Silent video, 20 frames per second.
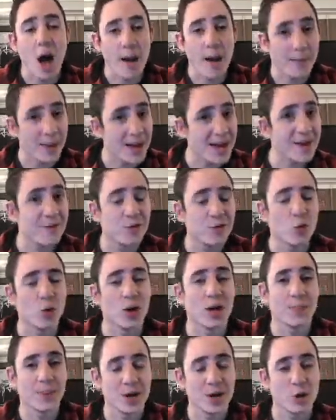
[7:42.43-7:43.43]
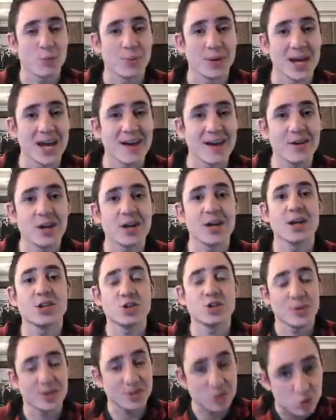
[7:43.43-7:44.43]
if you're in a big open area, so
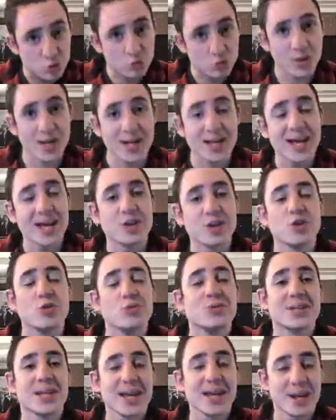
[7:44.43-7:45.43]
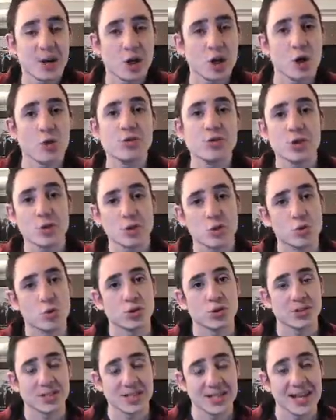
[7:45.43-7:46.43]
it's great at using it in closer
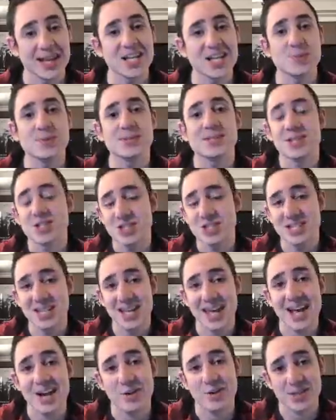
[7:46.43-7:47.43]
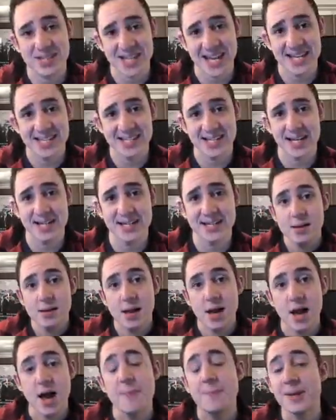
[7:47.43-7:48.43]
quarters engagements such as the Icarus A site.
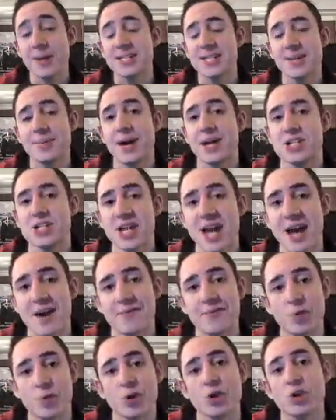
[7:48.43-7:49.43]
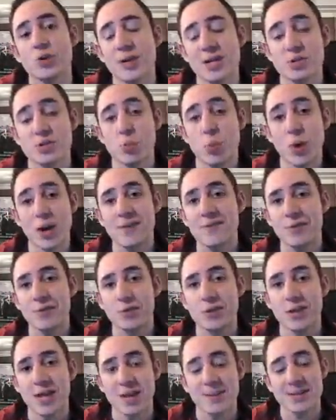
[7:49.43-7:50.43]
A big tip I actually have for you is wait for the
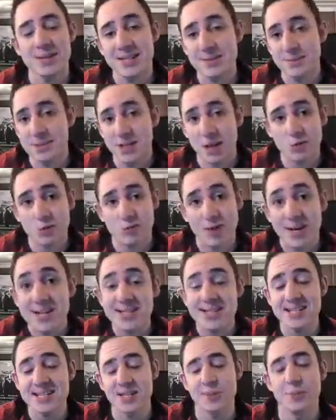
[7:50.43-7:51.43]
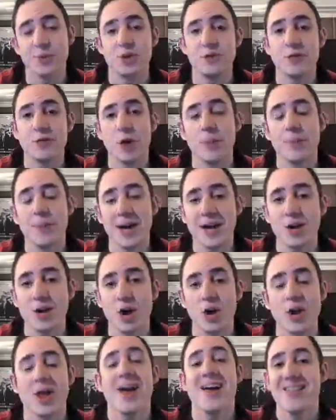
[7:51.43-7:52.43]
enemy team to start rezzing someone you've got to pick on,
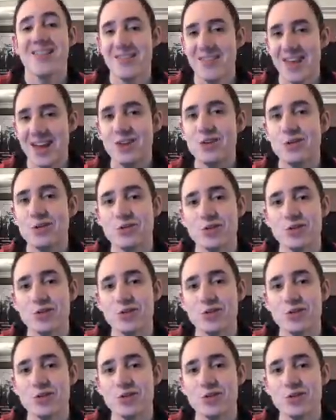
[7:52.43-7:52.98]
then use your